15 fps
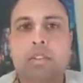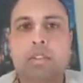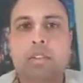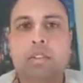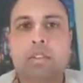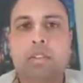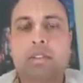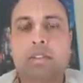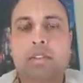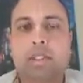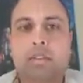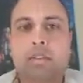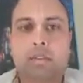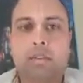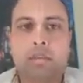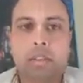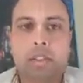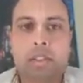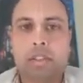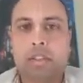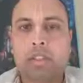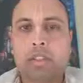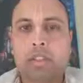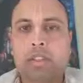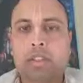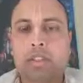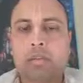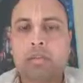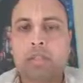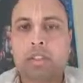It's never materially
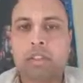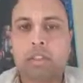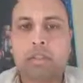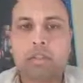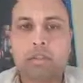contaminated.